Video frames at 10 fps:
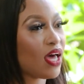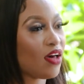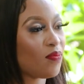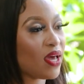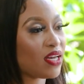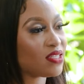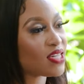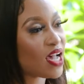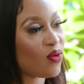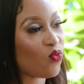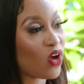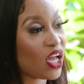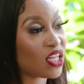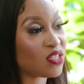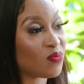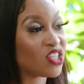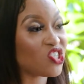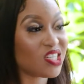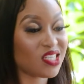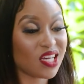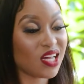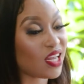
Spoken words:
up at a time where it's much easier?